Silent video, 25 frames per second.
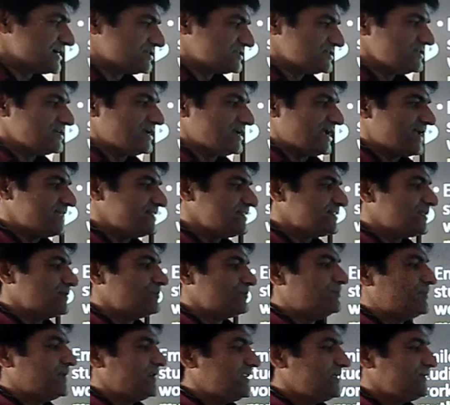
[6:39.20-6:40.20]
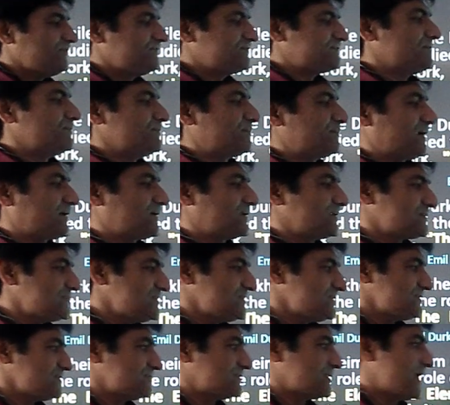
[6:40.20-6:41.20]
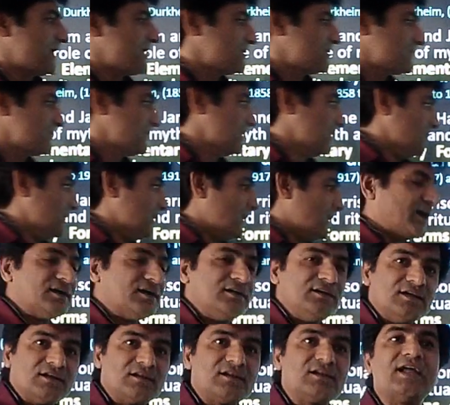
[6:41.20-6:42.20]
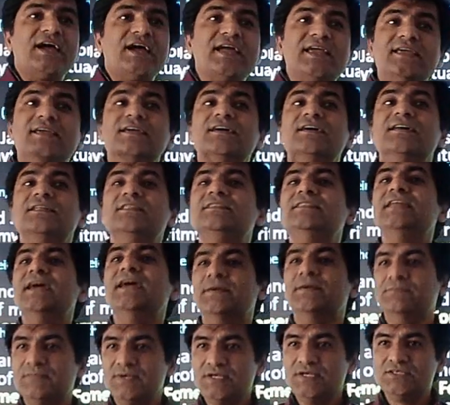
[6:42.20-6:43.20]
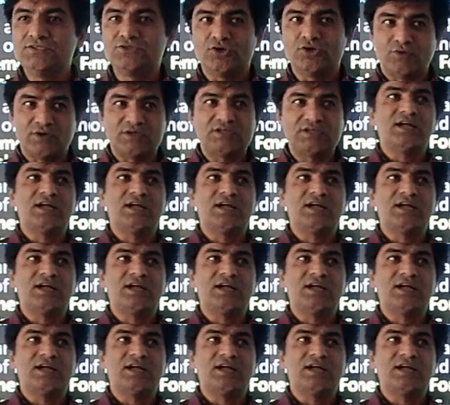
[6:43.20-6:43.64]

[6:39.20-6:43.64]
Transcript: and the beliefs and practices that underlie them. So, what are the